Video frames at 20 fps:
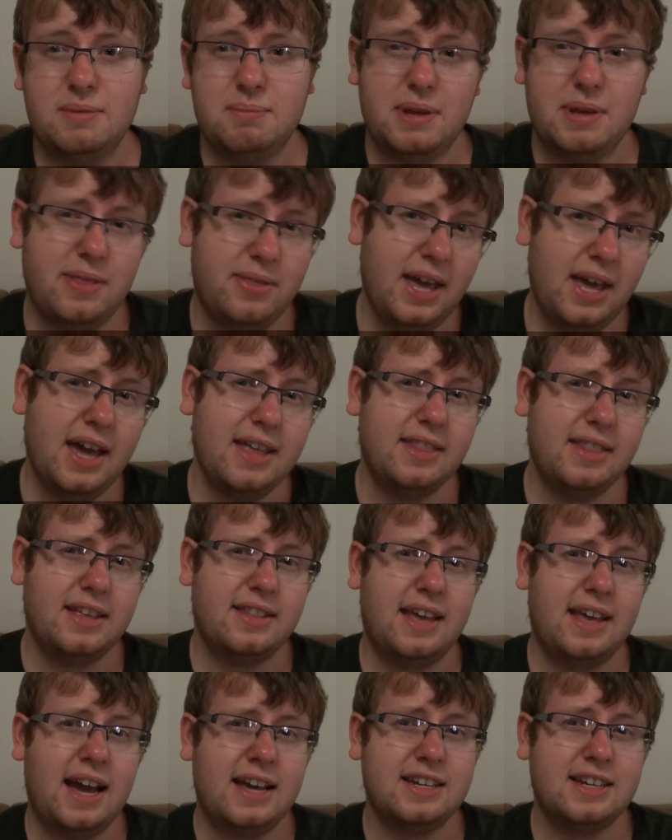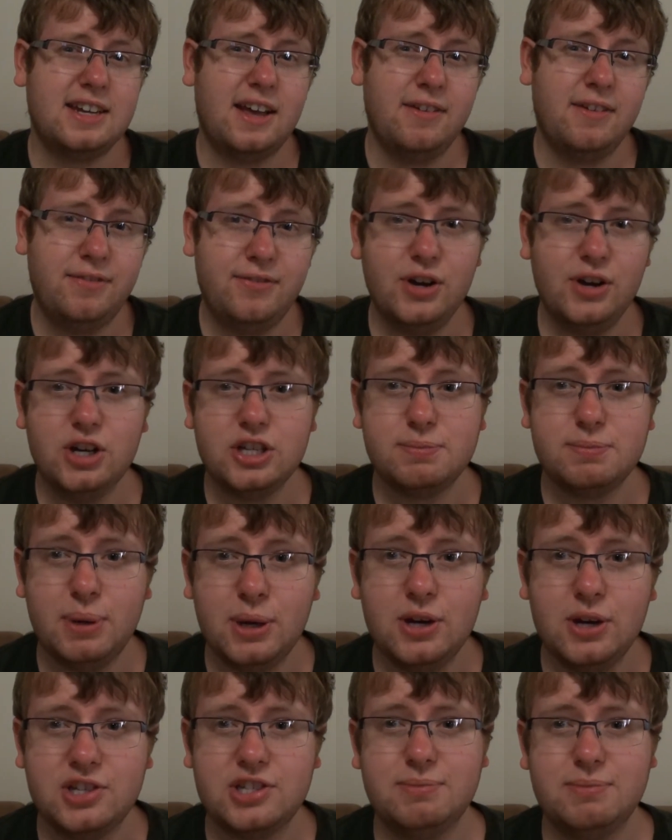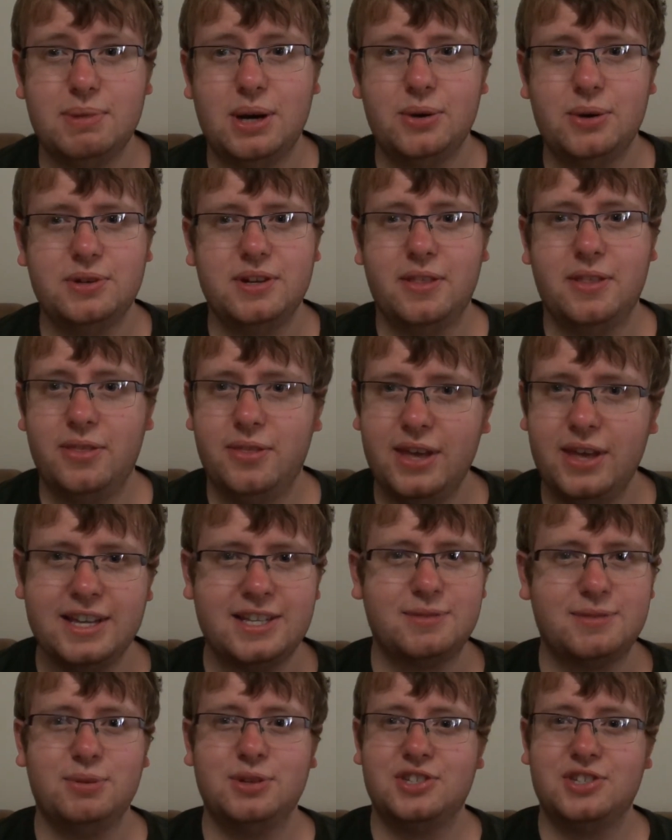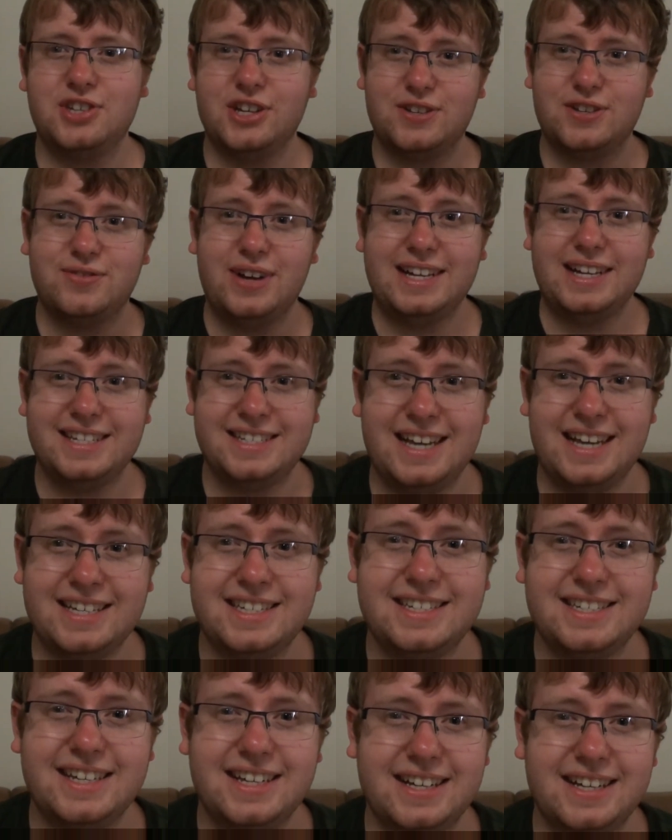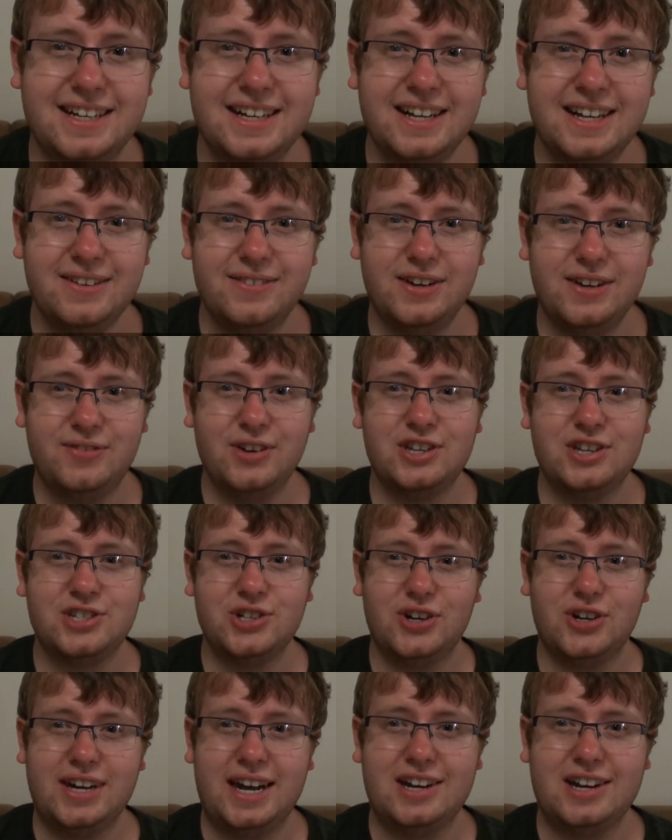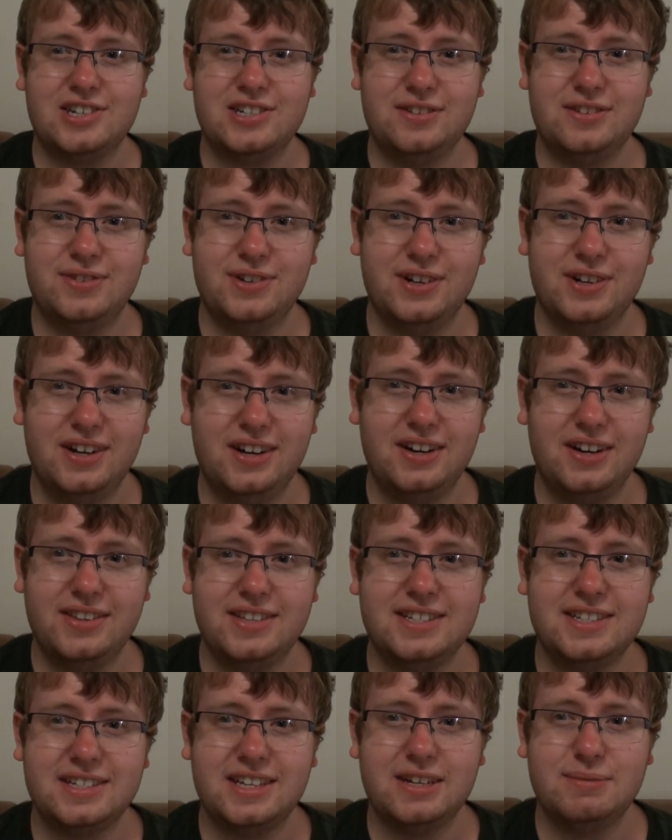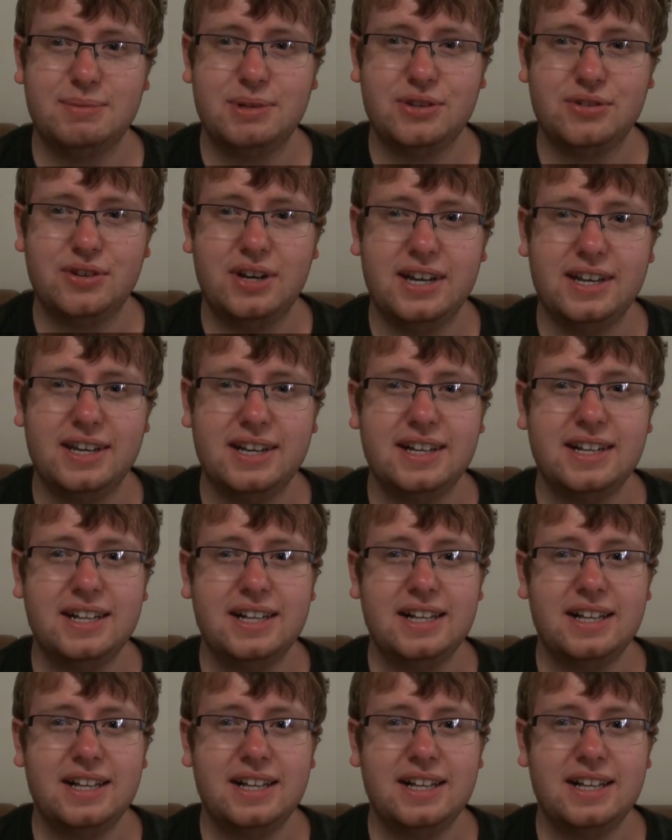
But then they added a first-person mode. This was just fantastic. When I first saw it in action, I thought, oh, this is going to be great.